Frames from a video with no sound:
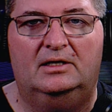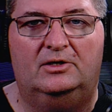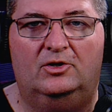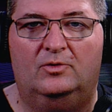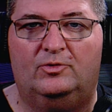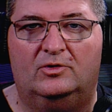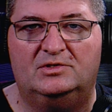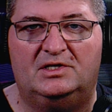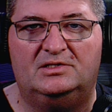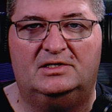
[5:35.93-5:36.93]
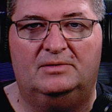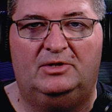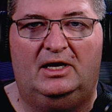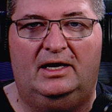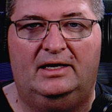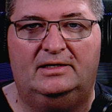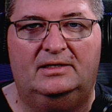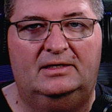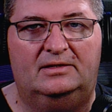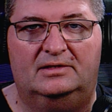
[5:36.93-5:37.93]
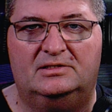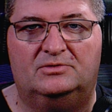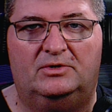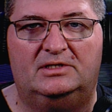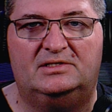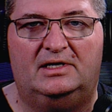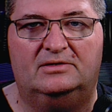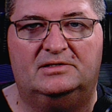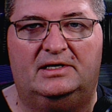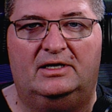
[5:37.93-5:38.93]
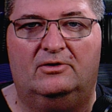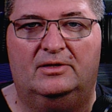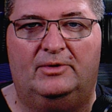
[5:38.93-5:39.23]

no processing applied. This is what it sounds like out of the